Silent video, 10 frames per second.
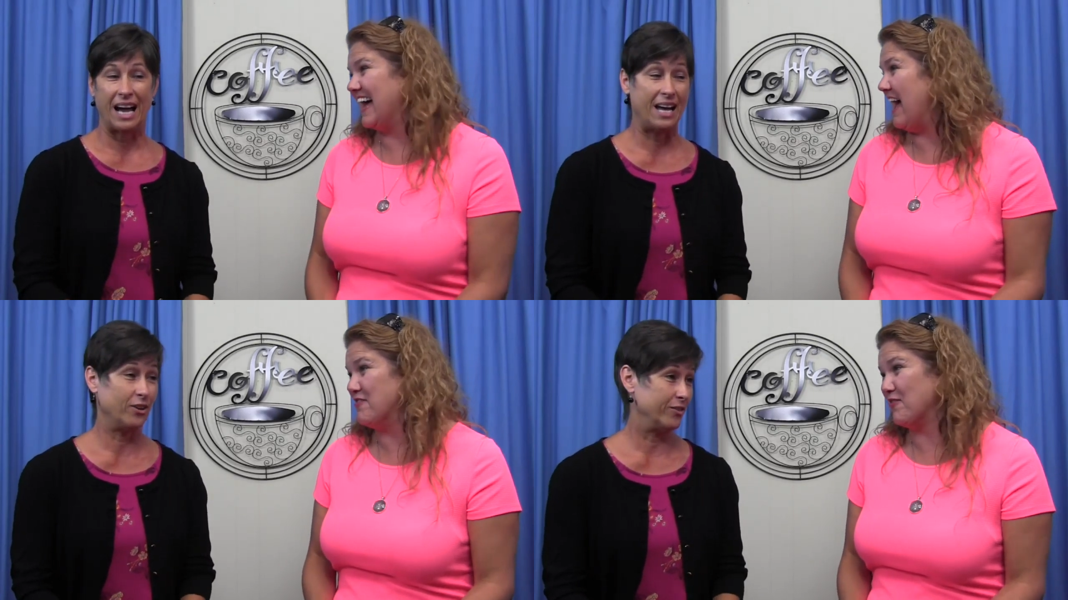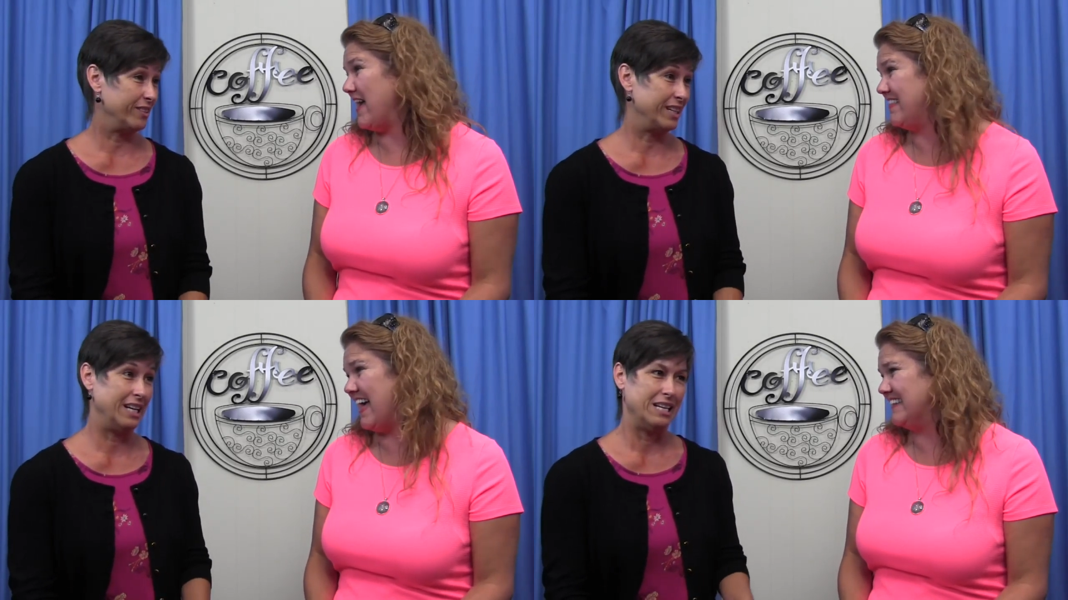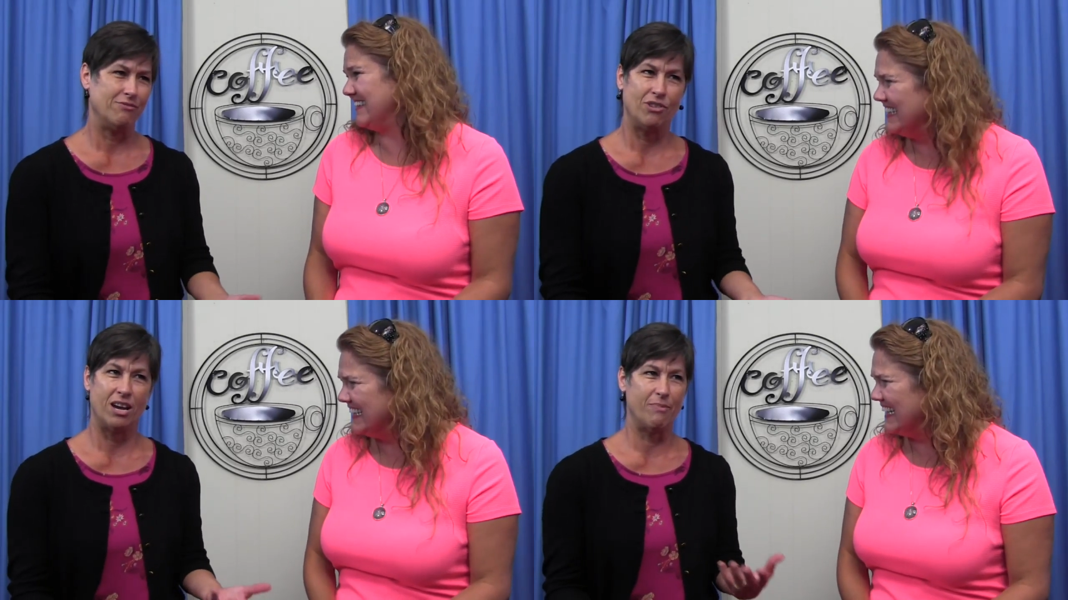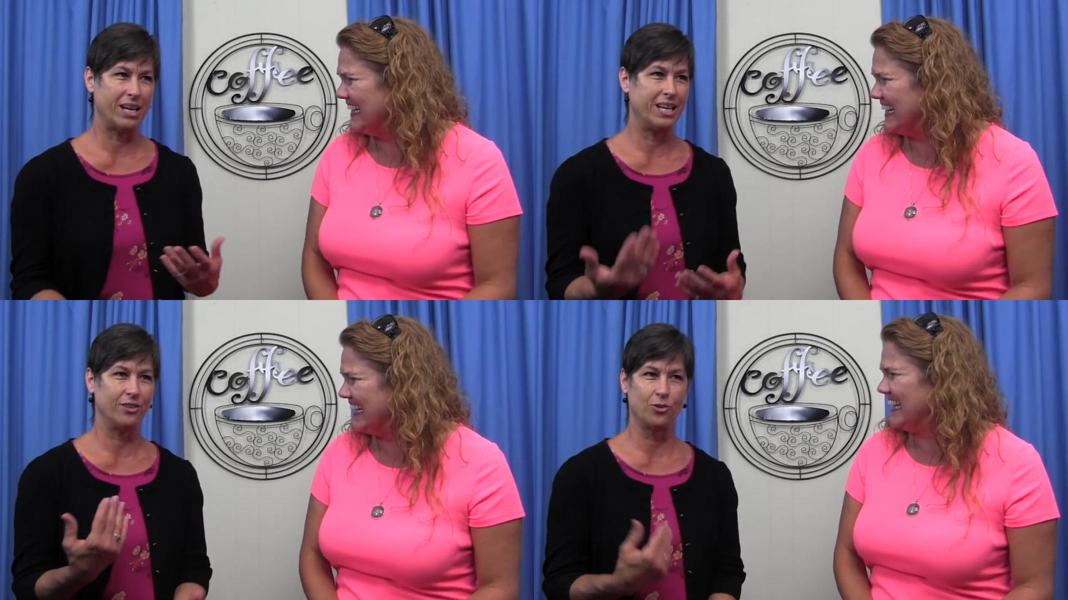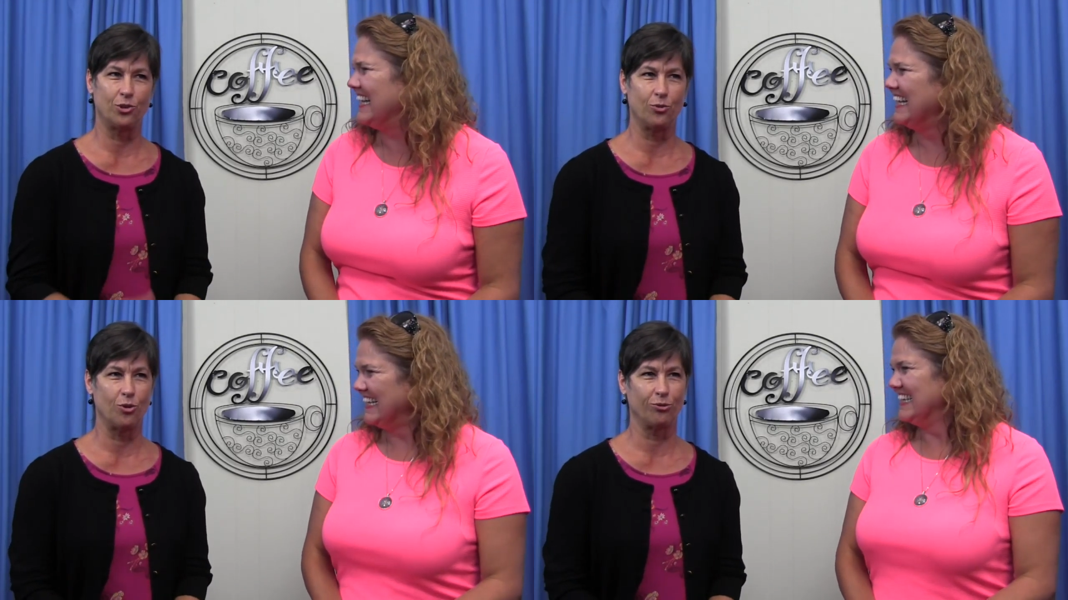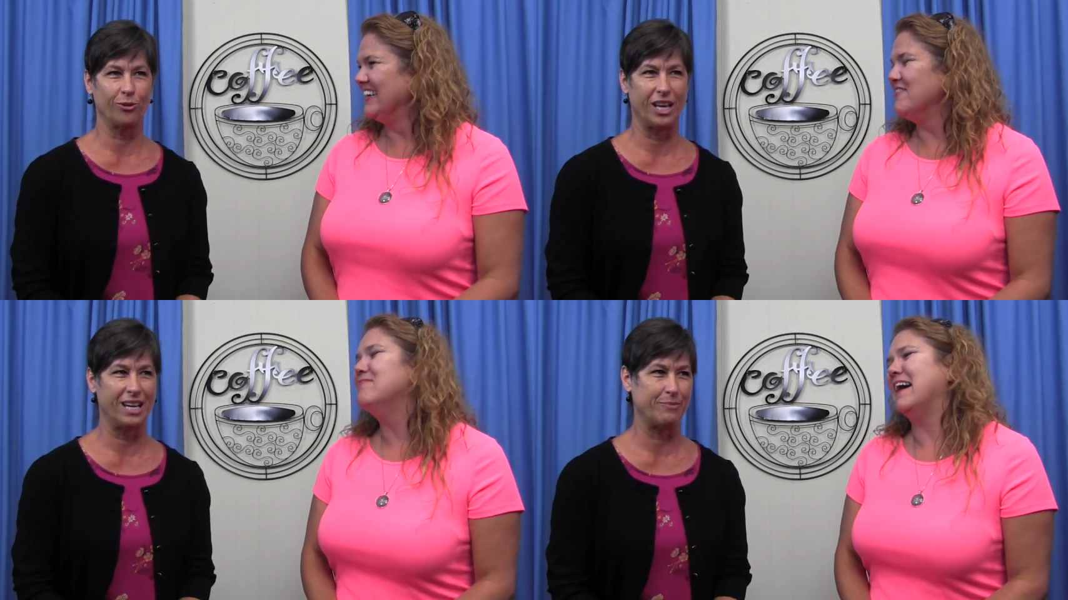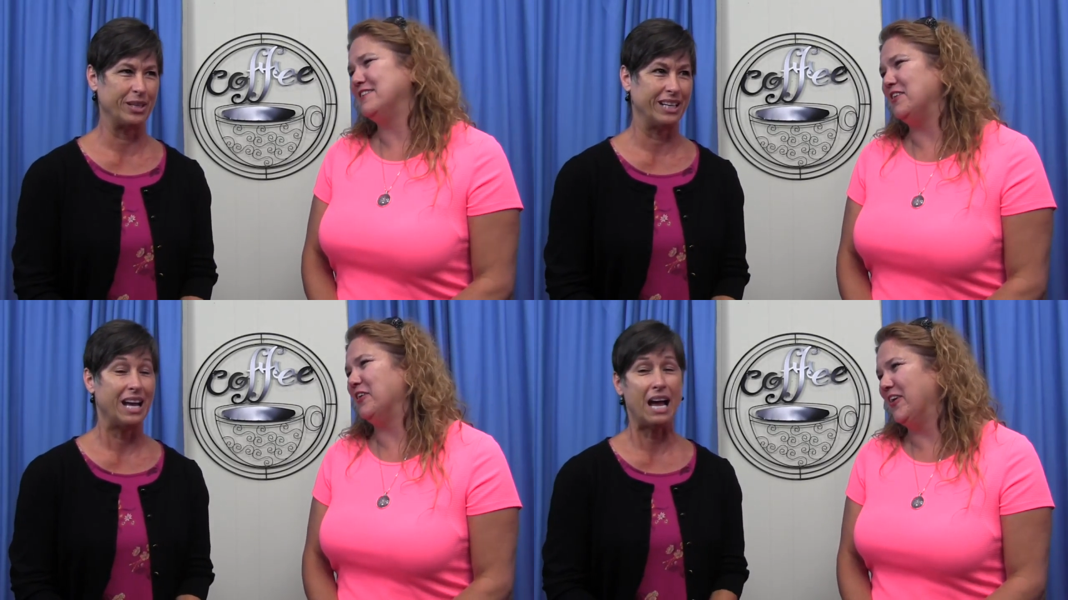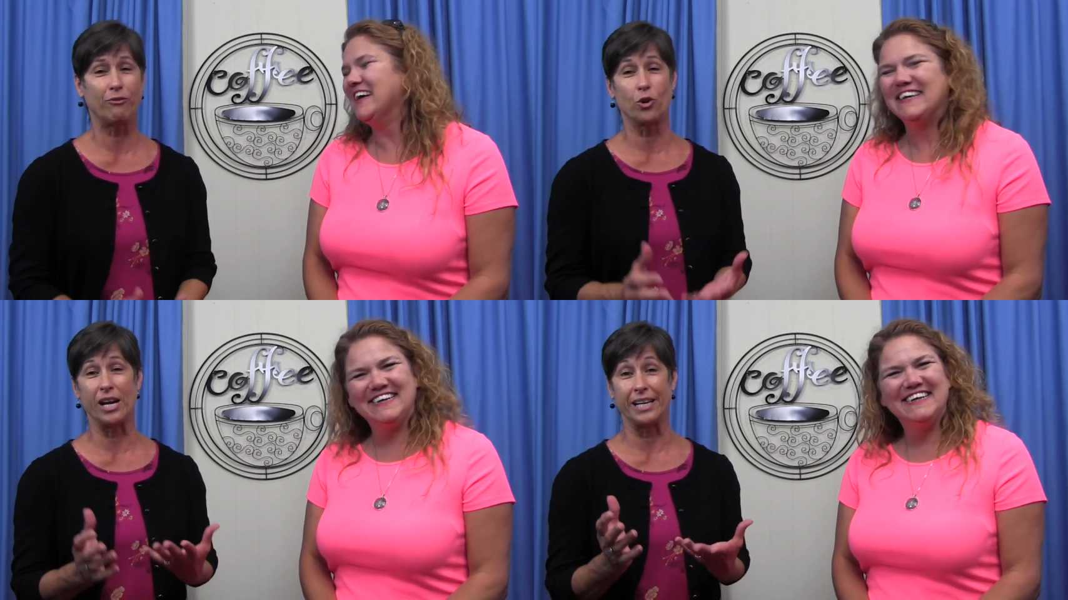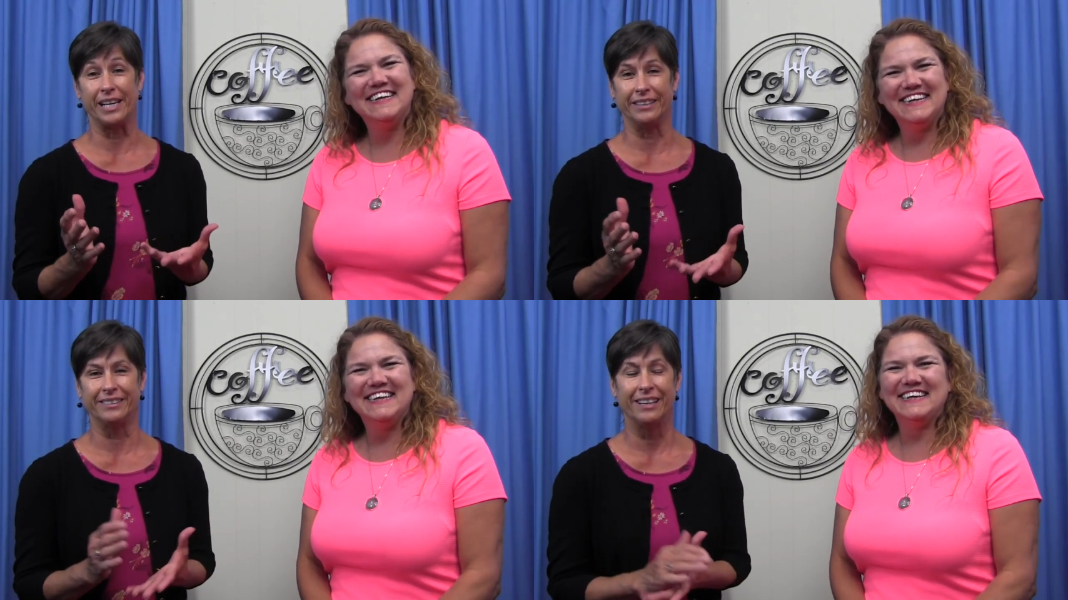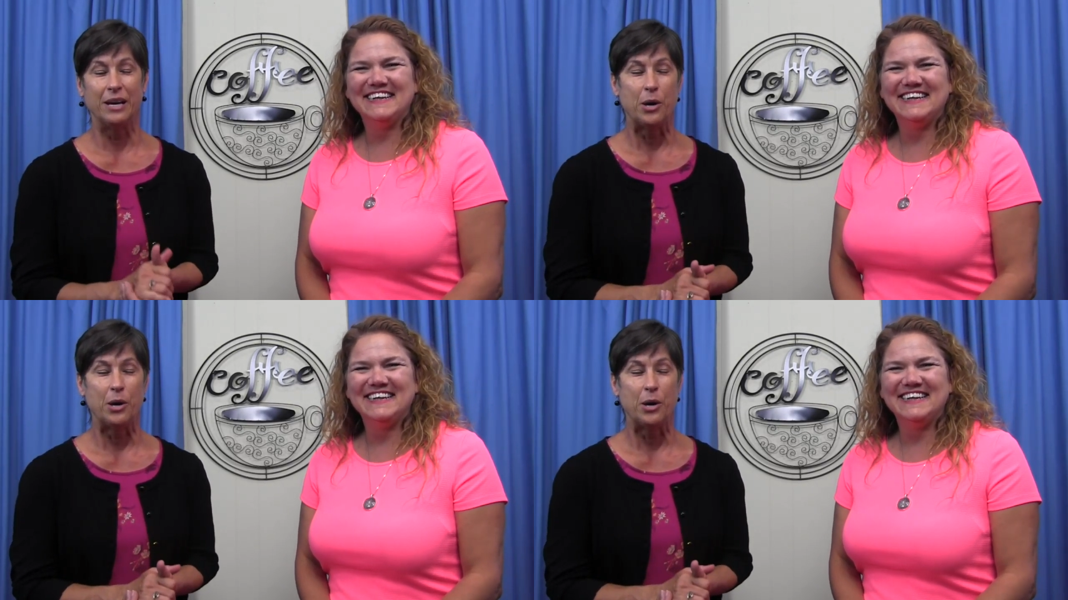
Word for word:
Speaker 1: I haven't read that. Yeah, my kids are too old for that. Mine too. I have grandkids.